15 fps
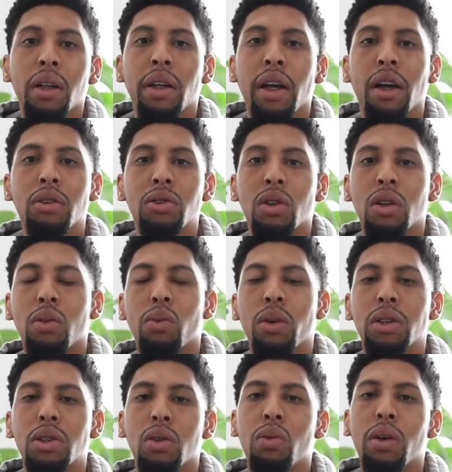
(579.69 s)
the Air Jordan
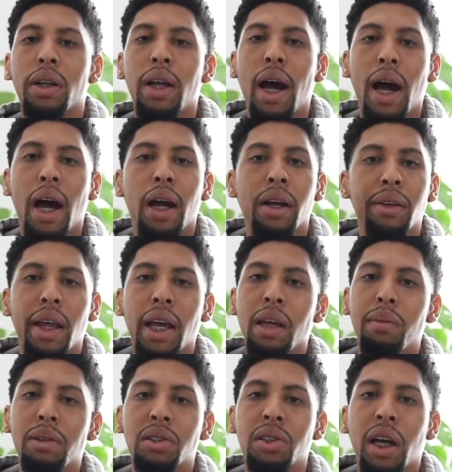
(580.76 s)
Retro 1 High
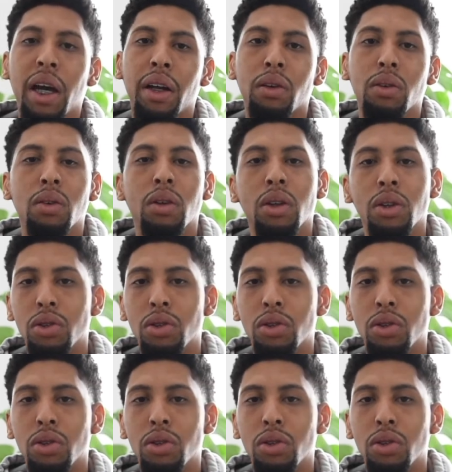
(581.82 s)
name and title.